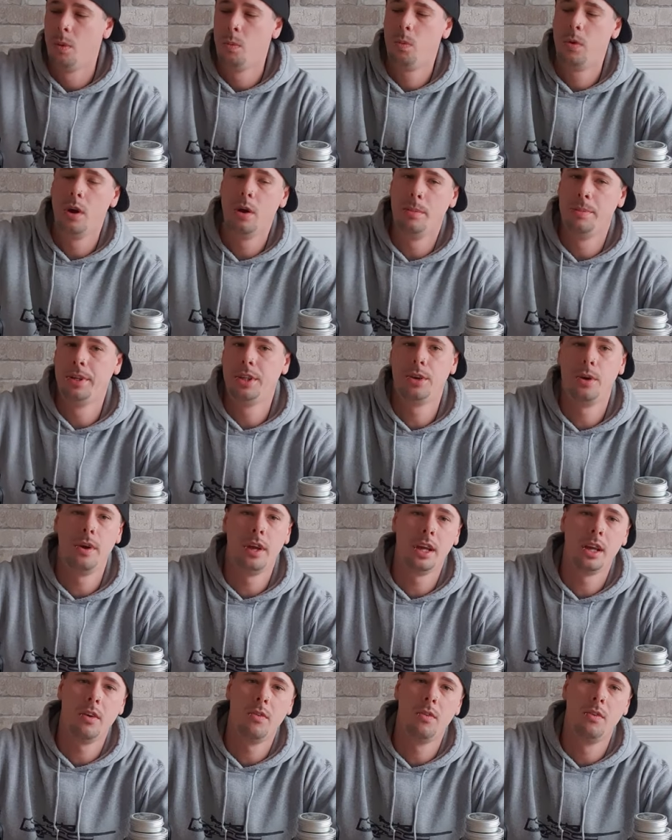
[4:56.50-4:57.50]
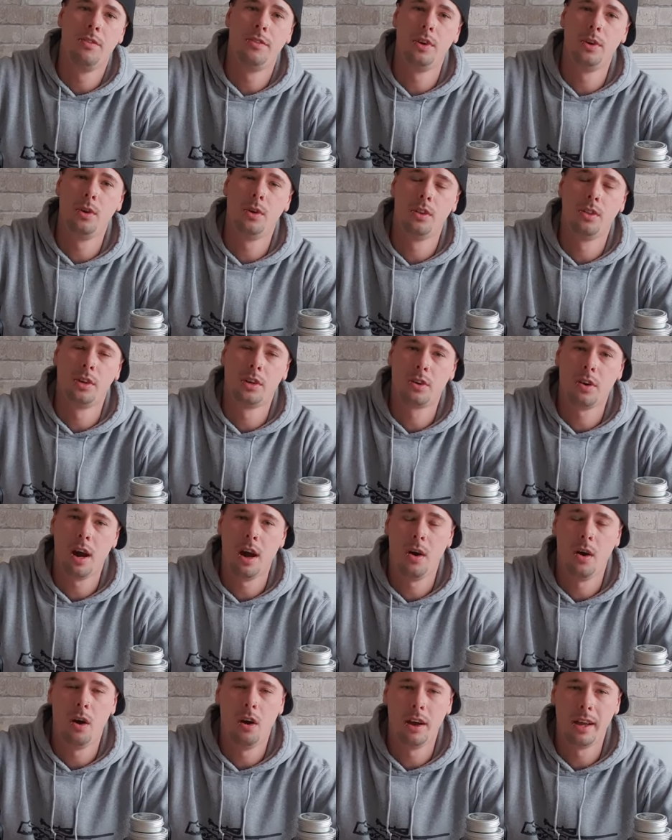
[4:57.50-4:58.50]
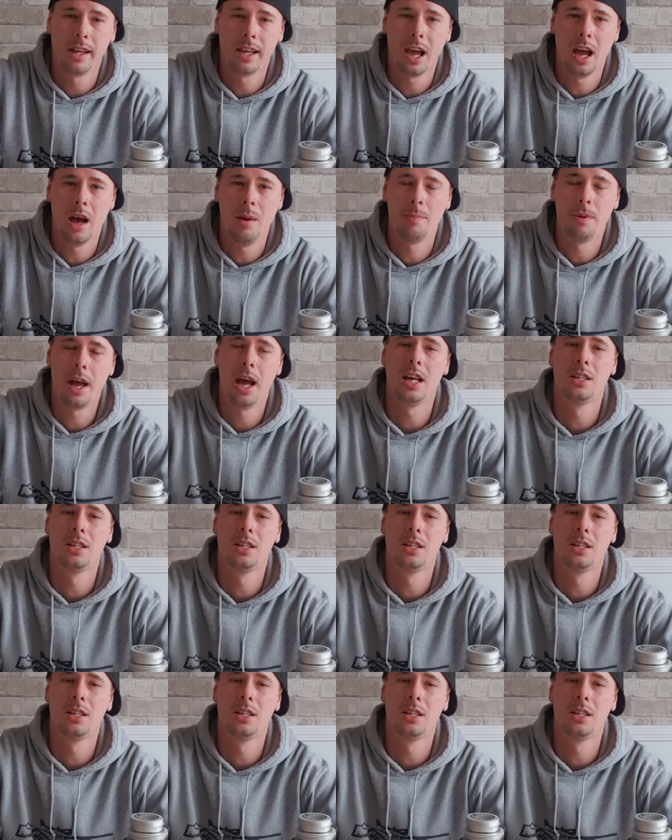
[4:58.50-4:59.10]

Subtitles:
I will be doing a review on the Crow High Cap